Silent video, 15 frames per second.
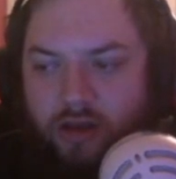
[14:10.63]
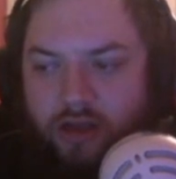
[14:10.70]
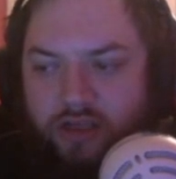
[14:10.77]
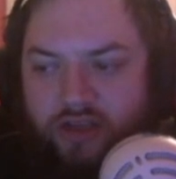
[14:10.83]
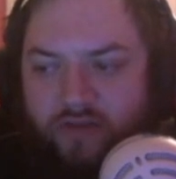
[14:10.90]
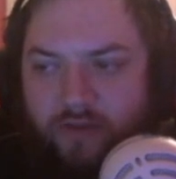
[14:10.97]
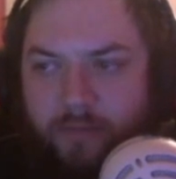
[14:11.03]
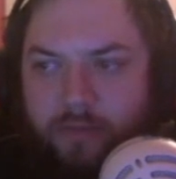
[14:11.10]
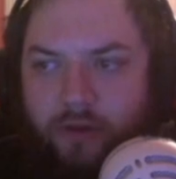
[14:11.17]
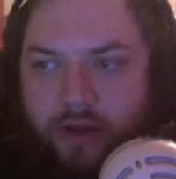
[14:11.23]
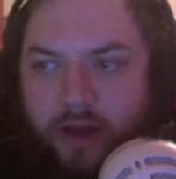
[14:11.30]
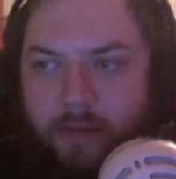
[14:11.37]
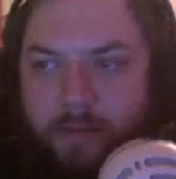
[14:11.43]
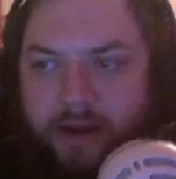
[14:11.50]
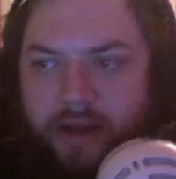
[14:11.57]
So if I pull
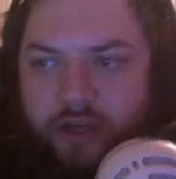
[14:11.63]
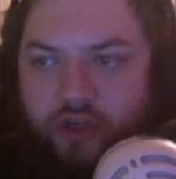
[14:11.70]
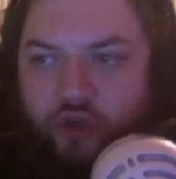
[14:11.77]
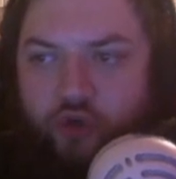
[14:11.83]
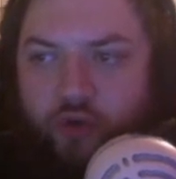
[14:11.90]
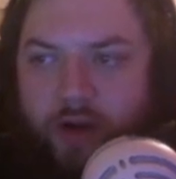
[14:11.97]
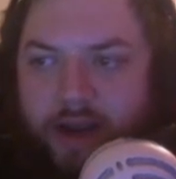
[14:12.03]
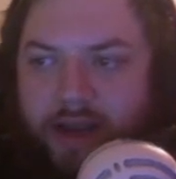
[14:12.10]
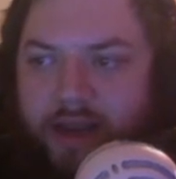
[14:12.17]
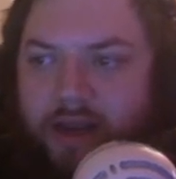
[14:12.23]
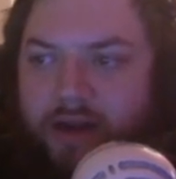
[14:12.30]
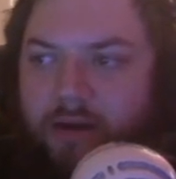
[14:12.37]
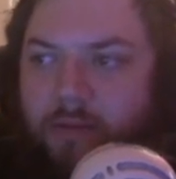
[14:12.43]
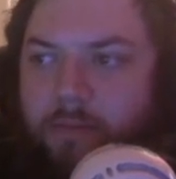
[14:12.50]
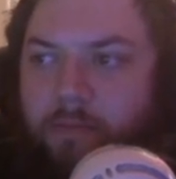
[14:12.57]
out my
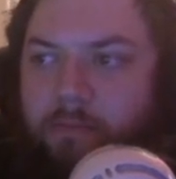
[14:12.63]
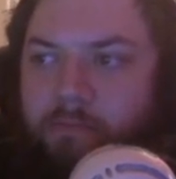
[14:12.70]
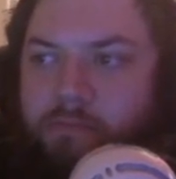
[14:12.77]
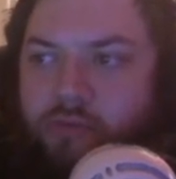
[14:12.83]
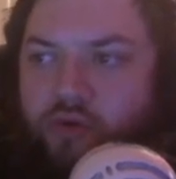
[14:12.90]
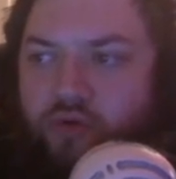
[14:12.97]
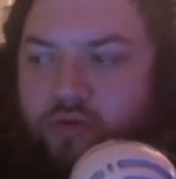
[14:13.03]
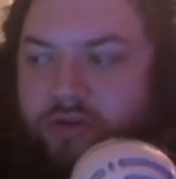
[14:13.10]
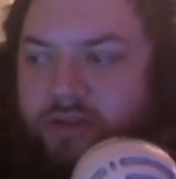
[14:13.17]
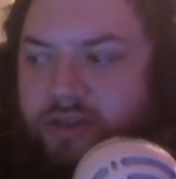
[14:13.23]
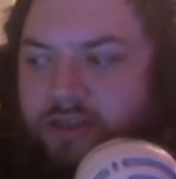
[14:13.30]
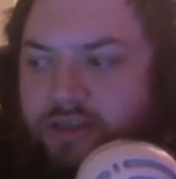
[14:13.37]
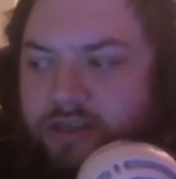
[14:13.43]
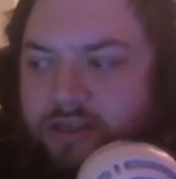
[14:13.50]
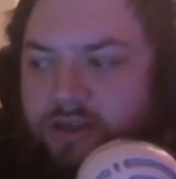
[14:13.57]
dragon
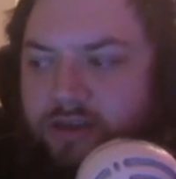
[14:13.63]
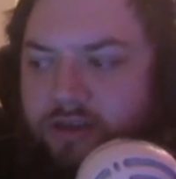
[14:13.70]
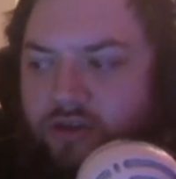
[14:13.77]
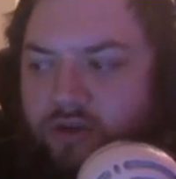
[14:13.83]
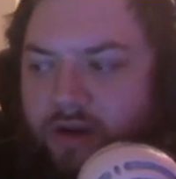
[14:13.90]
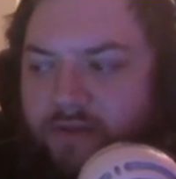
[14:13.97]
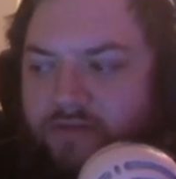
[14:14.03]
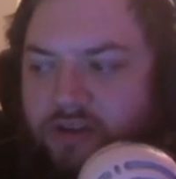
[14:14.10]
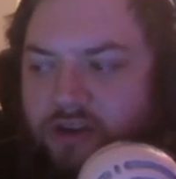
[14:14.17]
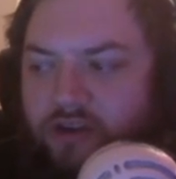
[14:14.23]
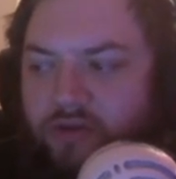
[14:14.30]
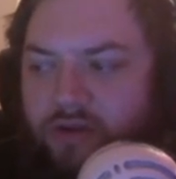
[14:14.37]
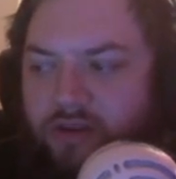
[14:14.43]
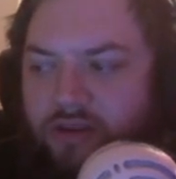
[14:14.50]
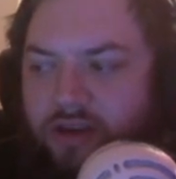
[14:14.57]
boots, do I have to
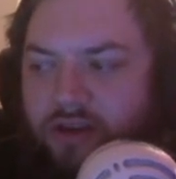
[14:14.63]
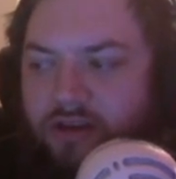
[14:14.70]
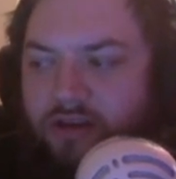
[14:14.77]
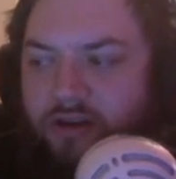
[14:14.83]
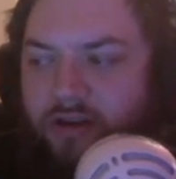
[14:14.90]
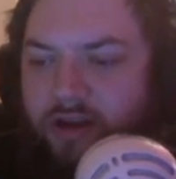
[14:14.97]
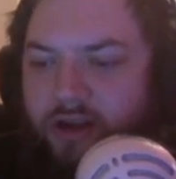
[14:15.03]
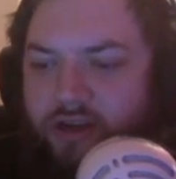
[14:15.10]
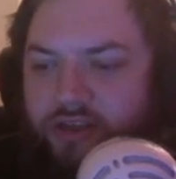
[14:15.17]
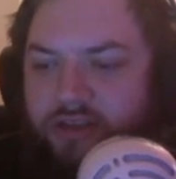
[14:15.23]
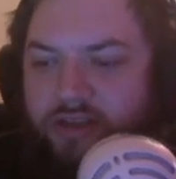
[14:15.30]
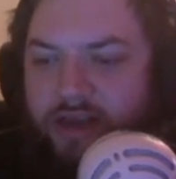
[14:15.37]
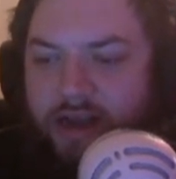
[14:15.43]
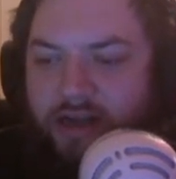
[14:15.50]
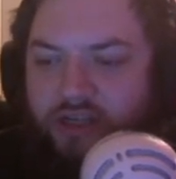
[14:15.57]
do anything or can I
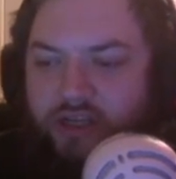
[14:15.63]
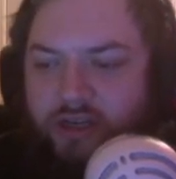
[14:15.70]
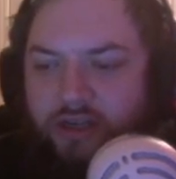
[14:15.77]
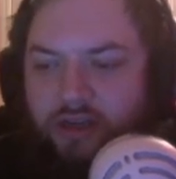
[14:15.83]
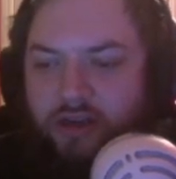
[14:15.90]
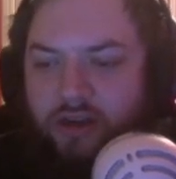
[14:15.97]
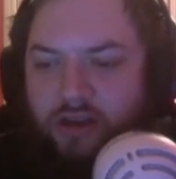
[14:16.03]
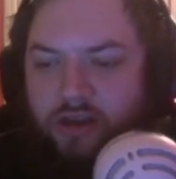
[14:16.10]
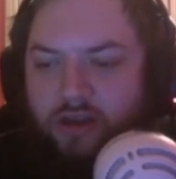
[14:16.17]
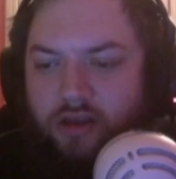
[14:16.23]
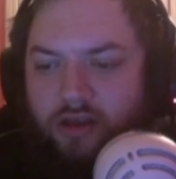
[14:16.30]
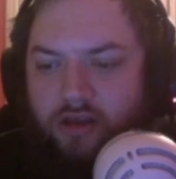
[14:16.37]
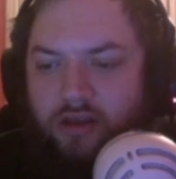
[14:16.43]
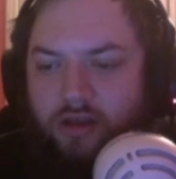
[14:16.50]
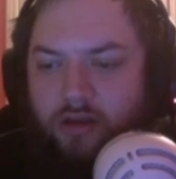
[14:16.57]
just attach it?
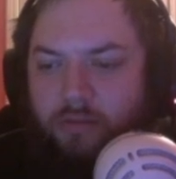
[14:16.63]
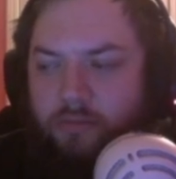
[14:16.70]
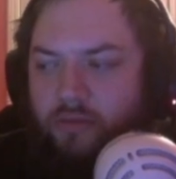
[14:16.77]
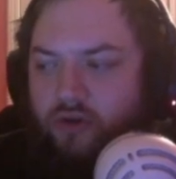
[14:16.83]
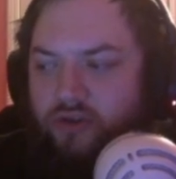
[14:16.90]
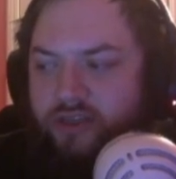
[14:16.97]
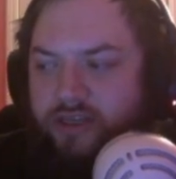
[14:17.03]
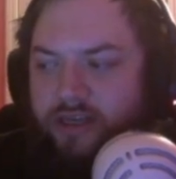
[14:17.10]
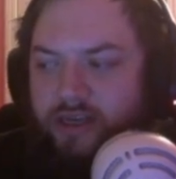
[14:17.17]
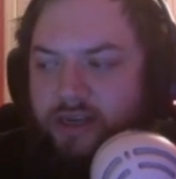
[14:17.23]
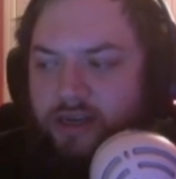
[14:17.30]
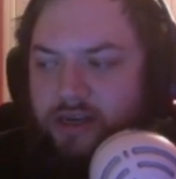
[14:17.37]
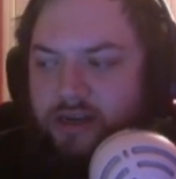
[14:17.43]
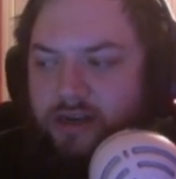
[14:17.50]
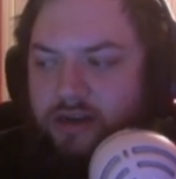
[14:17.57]

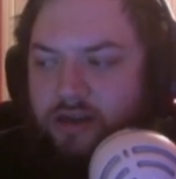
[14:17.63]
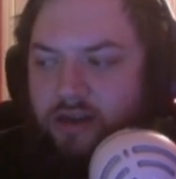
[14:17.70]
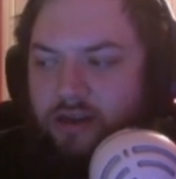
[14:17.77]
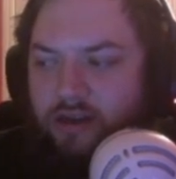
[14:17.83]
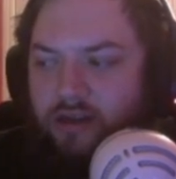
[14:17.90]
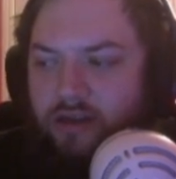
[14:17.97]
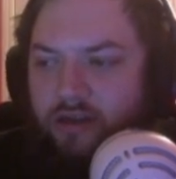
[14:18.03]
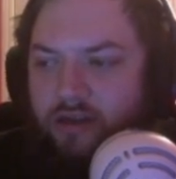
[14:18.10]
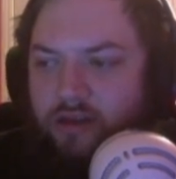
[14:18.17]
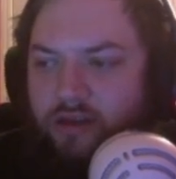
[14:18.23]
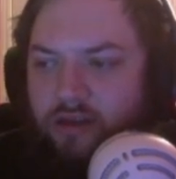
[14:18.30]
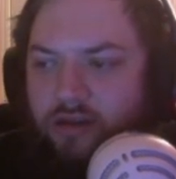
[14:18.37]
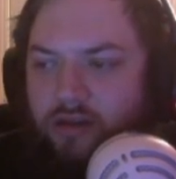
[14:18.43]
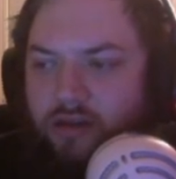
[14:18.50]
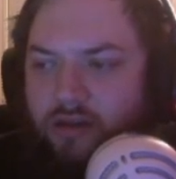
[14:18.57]
Proceed.
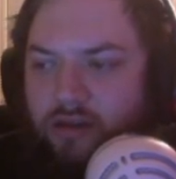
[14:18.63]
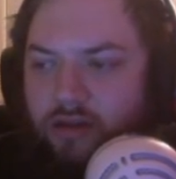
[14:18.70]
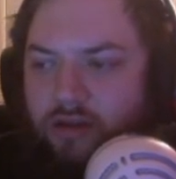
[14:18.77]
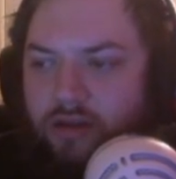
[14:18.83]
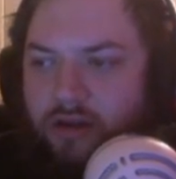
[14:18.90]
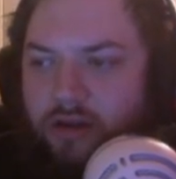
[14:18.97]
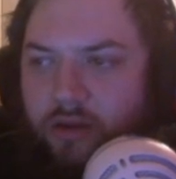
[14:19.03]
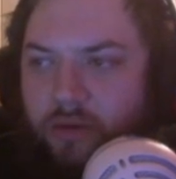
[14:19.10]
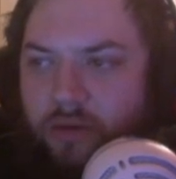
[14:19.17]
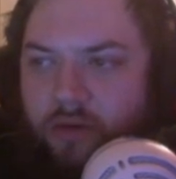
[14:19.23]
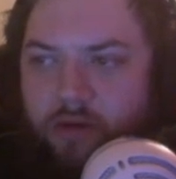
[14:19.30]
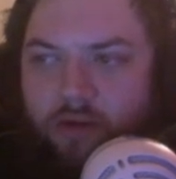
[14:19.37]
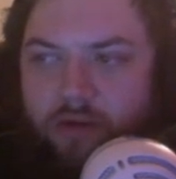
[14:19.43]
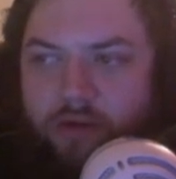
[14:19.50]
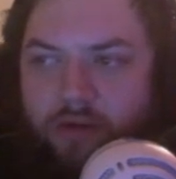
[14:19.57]
There we
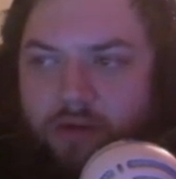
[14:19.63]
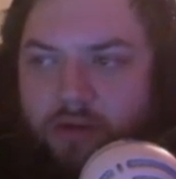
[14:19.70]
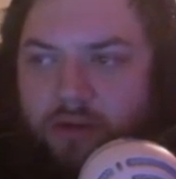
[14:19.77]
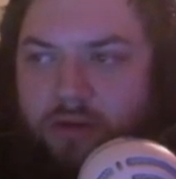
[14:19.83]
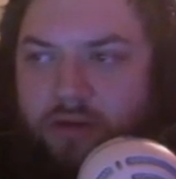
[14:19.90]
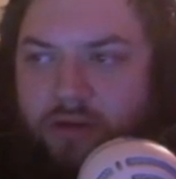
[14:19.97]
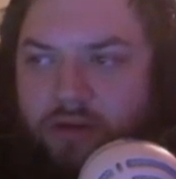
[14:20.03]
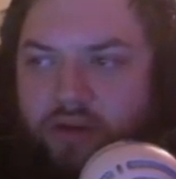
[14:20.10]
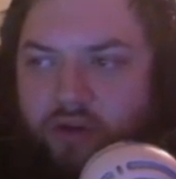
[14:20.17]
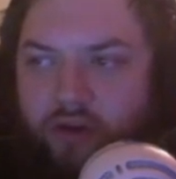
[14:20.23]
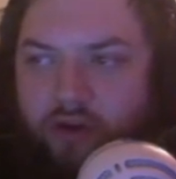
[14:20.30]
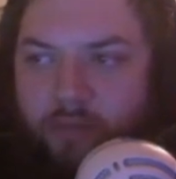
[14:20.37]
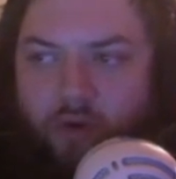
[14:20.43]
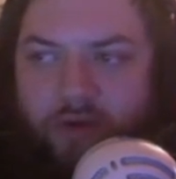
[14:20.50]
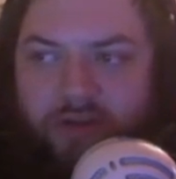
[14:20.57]
go.
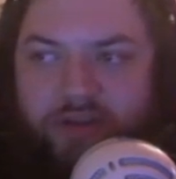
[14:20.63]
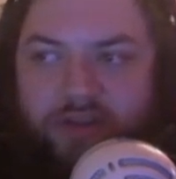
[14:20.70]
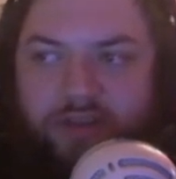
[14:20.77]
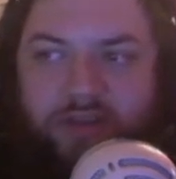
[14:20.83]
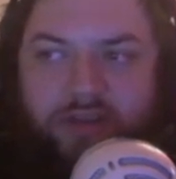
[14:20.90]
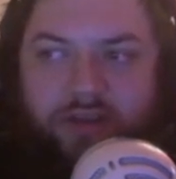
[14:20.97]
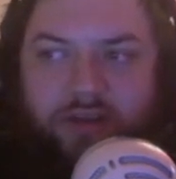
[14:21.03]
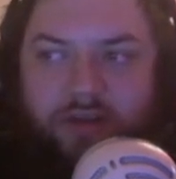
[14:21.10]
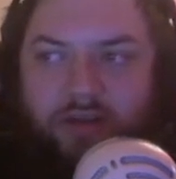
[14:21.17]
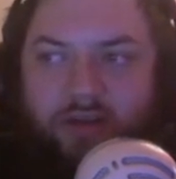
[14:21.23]
200 points.